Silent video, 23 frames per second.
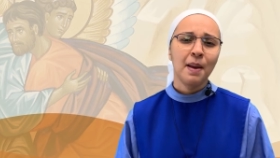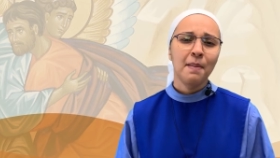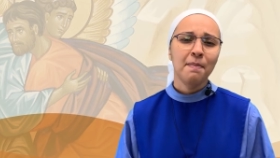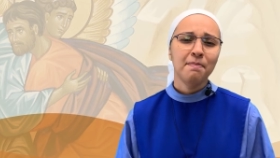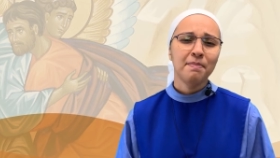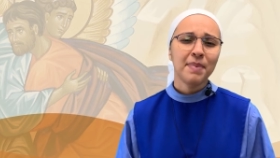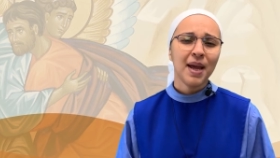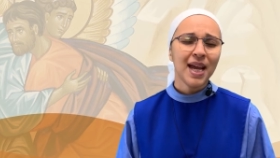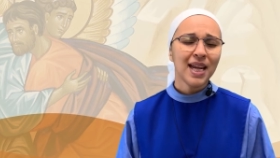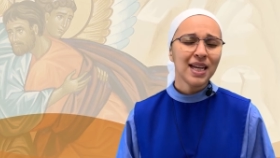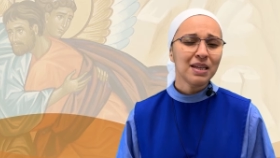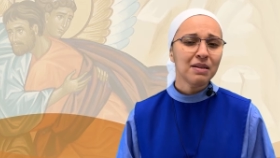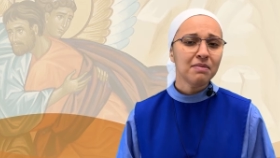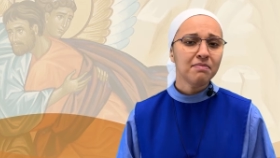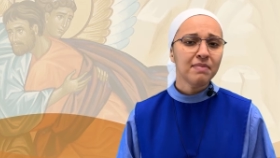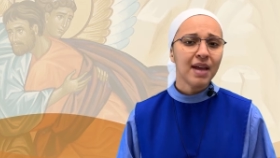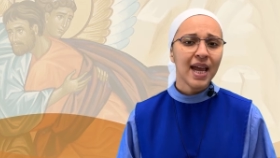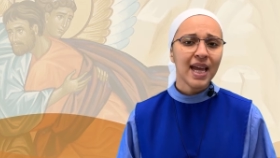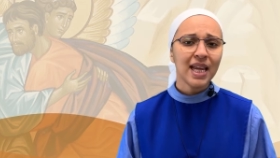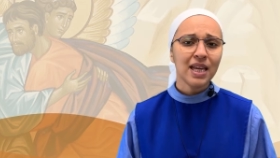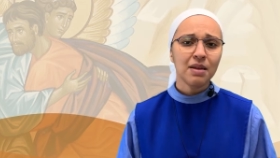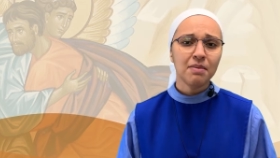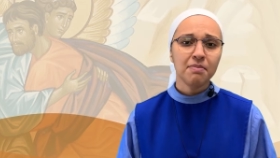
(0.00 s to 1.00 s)
many,
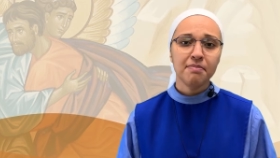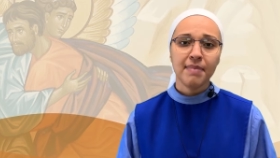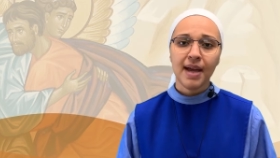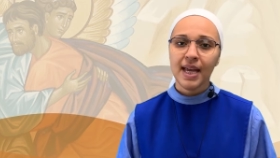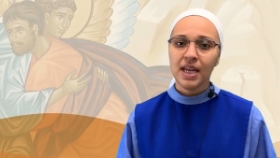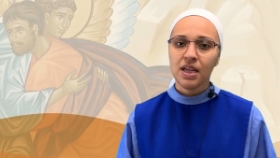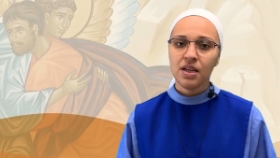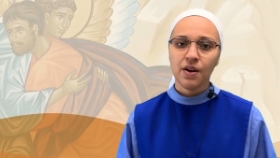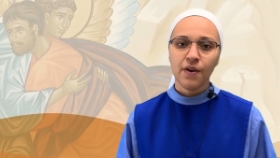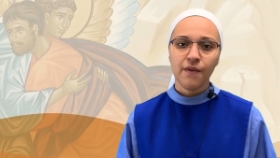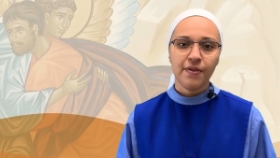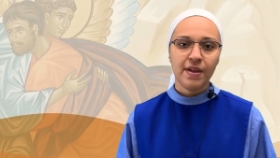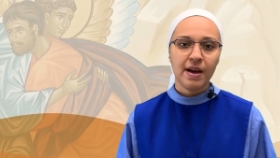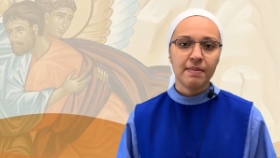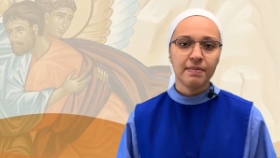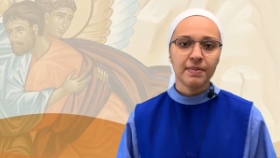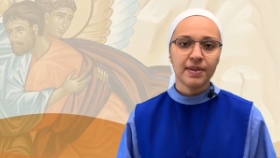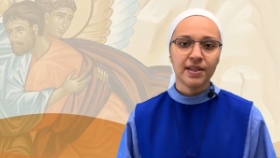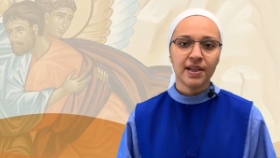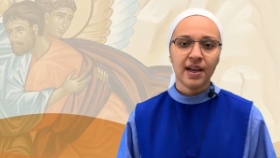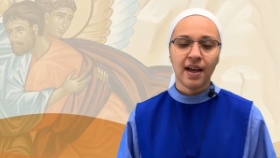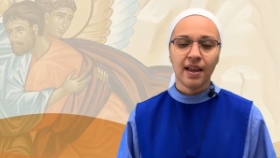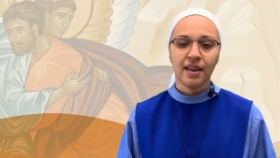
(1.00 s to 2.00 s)
many, many of them
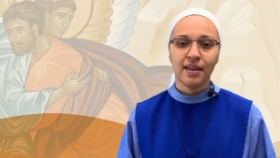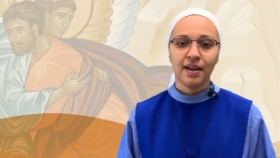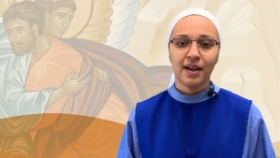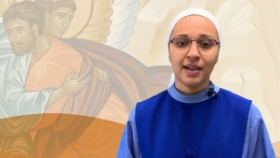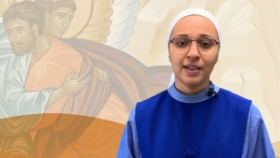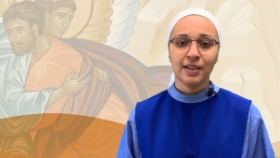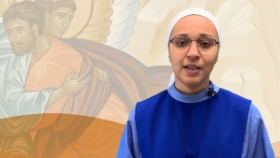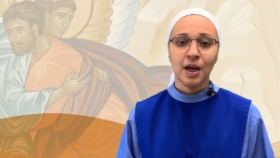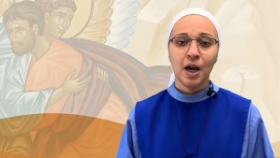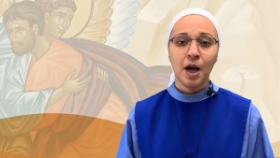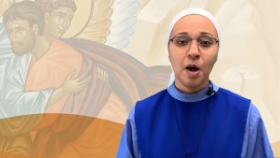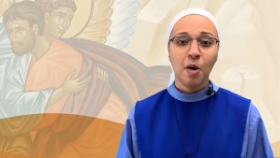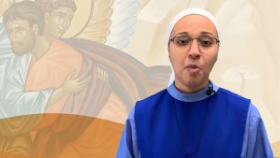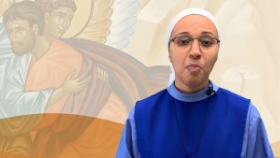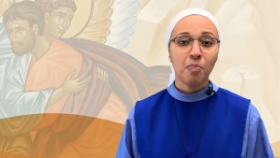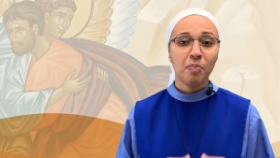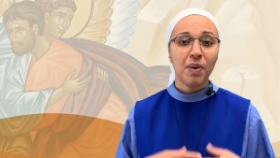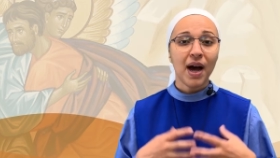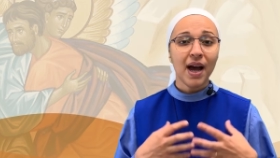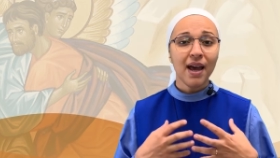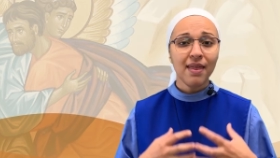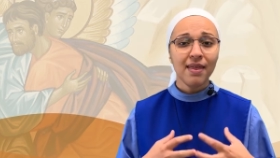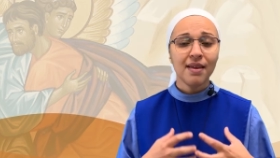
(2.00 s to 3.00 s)
said that
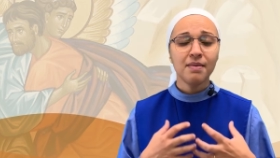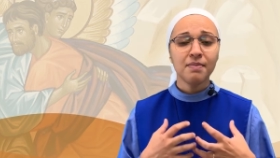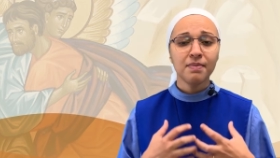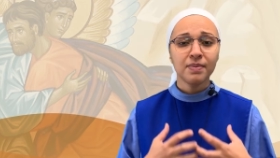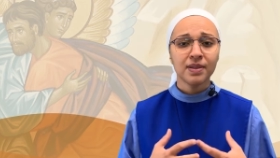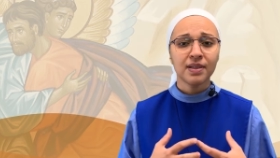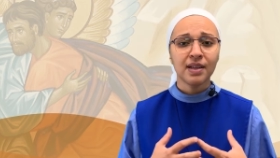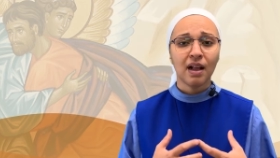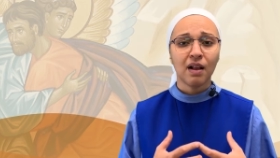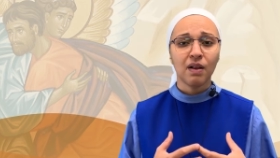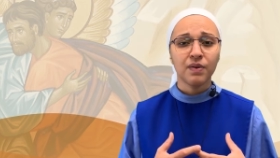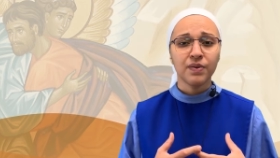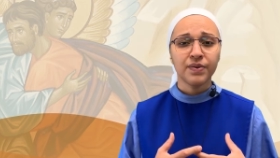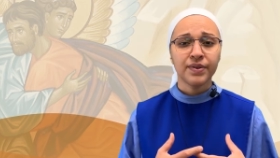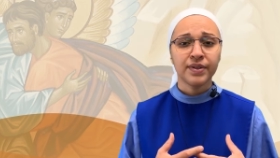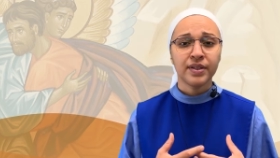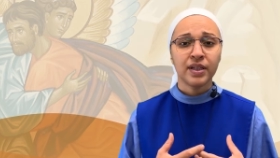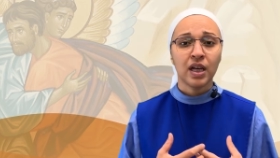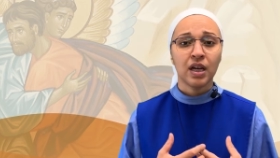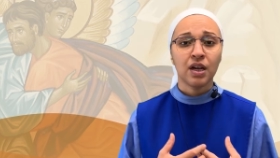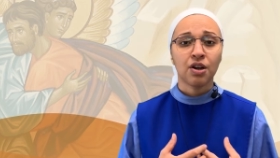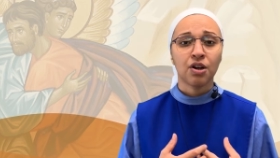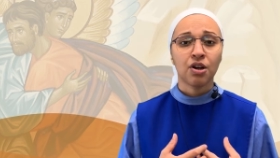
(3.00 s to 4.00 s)
by themselves,
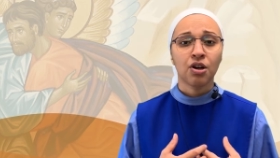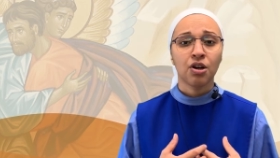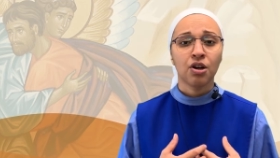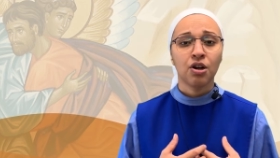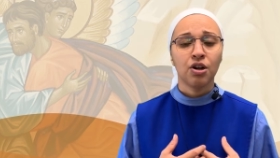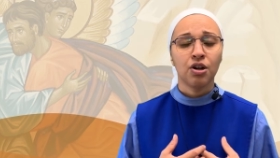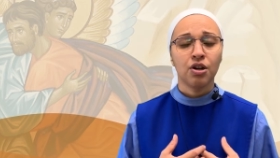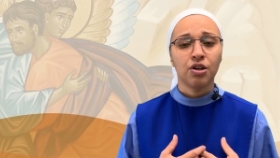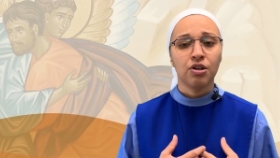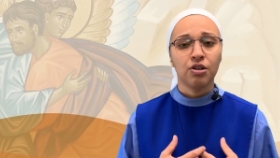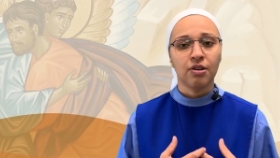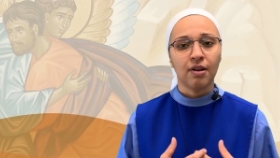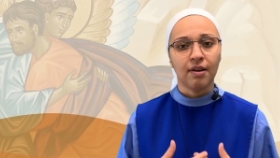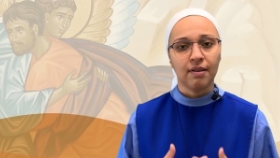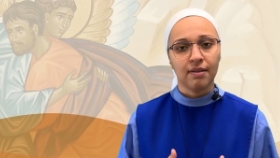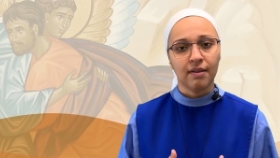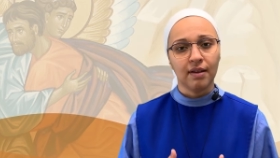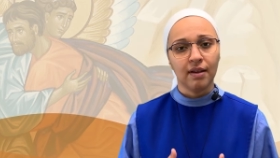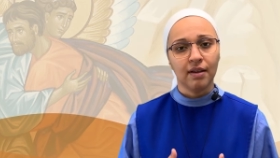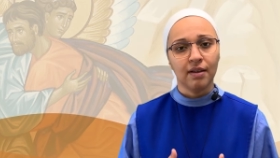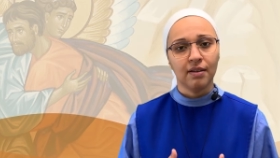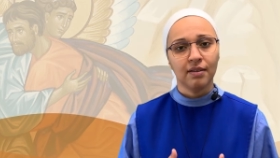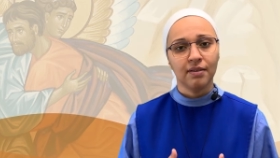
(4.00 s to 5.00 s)
they are
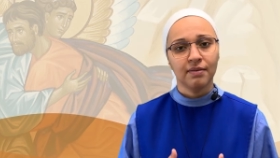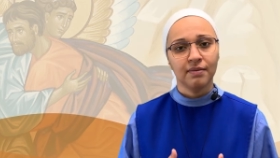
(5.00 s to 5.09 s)
nothing.